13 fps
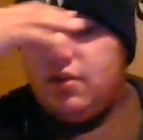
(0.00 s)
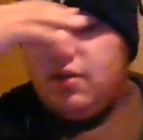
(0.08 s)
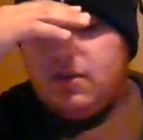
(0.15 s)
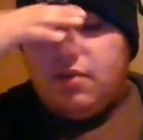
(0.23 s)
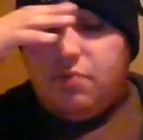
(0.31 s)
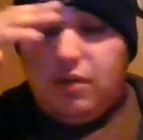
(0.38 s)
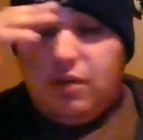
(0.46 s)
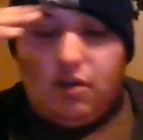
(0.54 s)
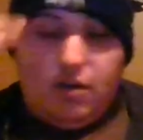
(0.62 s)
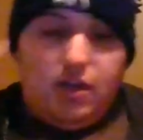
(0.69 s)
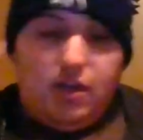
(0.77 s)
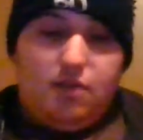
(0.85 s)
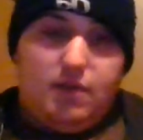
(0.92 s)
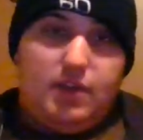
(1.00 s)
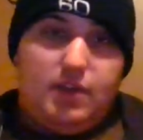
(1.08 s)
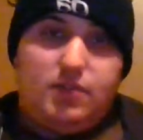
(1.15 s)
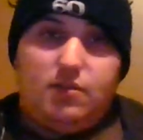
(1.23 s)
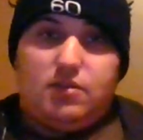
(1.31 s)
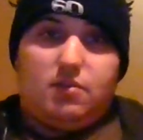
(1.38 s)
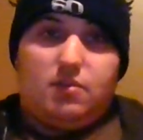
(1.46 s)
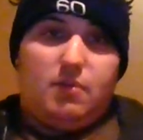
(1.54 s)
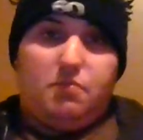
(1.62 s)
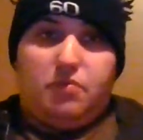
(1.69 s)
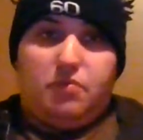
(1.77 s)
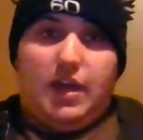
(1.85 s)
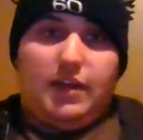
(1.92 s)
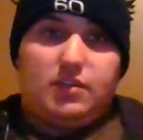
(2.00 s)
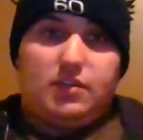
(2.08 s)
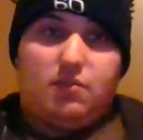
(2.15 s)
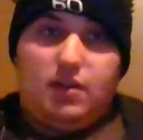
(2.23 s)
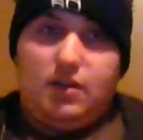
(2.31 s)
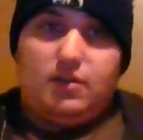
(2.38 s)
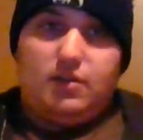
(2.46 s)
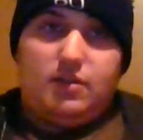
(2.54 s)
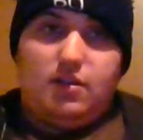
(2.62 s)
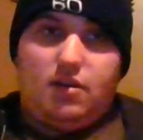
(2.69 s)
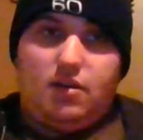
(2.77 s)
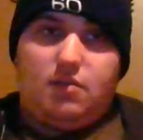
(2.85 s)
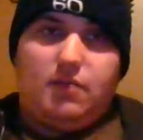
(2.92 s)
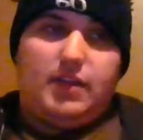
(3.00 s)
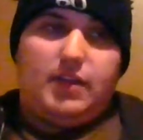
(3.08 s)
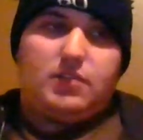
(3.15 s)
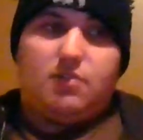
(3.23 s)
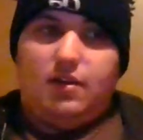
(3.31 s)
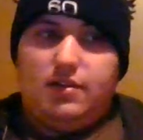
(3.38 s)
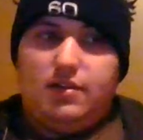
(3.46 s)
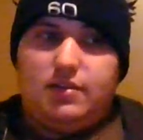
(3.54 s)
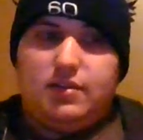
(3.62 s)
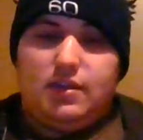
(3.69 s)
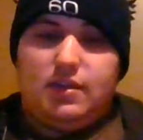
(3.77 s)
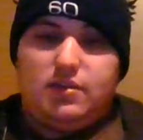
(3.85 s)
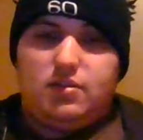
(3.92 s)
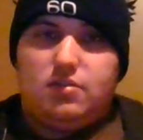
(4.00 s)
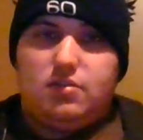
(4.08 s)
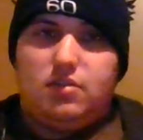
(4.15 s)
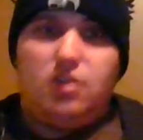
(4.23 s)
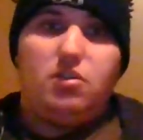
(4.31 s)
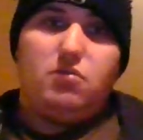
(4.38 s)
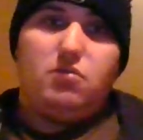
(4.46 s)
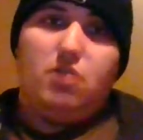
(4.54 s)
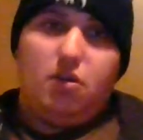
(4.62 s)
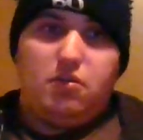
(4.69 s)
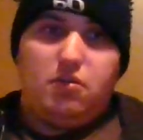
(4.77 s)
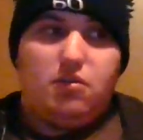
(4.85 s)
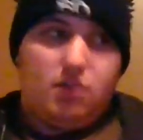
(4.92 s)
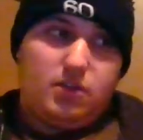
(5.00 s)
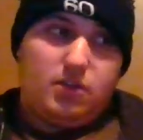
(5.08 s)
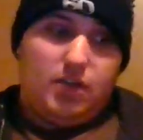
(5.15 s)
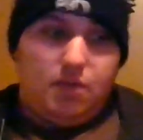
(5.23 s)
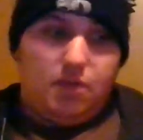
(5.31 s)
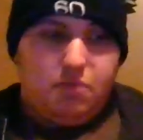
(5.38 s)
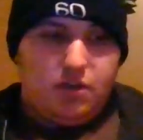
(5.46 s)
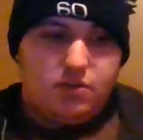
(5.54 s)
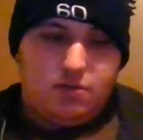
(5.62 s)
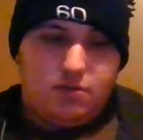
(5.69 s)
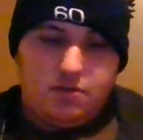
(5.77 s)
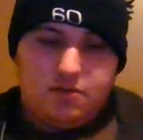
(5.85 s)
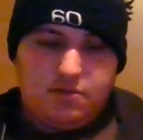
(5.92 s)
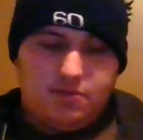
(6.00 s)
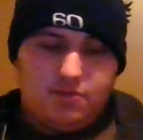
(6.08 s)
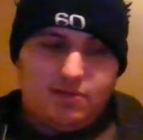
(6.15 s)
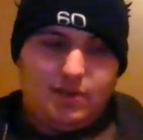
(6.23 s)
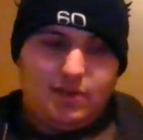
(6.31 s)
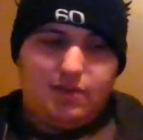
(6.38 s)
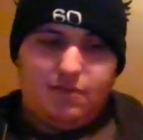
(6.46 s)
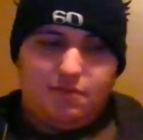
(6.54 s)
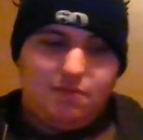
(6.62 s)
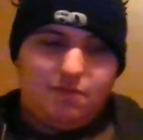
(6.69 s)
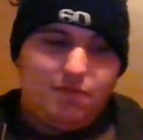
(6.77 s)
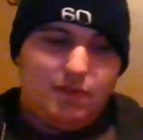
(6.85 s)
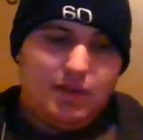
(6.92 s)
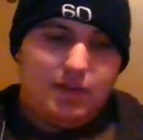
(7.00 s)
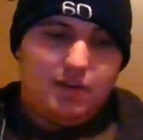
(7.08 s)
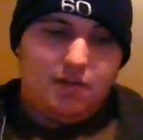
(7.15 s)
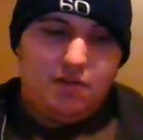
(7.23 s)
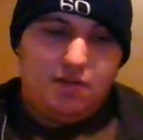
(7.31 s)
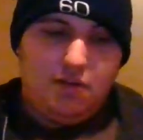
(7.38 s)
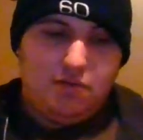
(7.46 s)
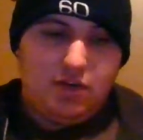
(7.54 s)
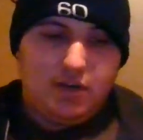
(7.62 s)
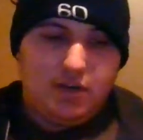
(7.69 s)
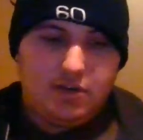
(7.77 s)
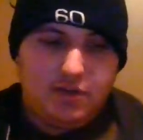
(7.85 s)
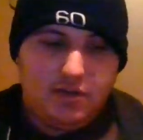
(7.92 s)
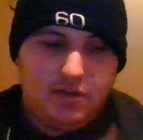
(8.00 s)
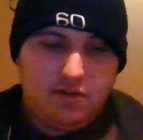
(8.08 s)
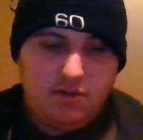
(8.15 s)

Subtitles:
computer anyway, so it's just gonna be a black screen or a white screen that says, "Did you know you could take pictures?" It's like, yeah, no dog shit.